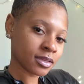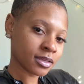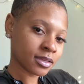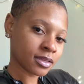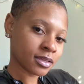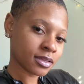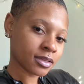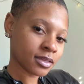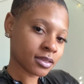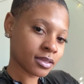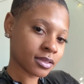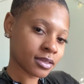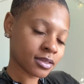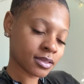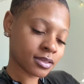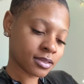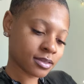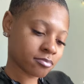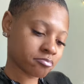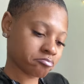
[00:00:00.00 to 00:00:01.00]

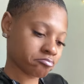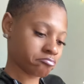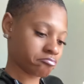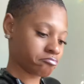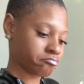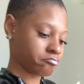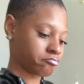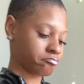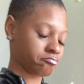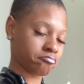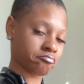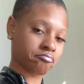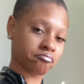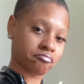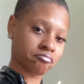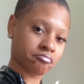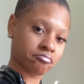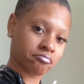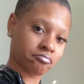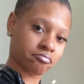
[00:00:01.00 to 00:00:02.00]

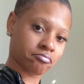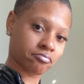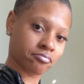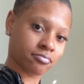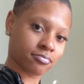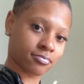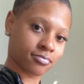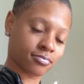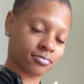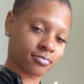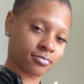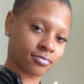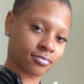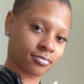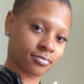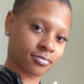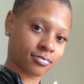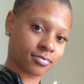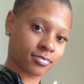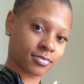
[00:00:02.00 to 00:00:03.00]

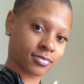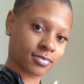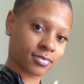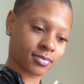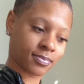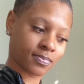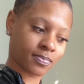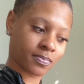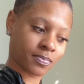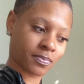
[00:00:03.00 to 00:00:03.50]
Nobody speaks.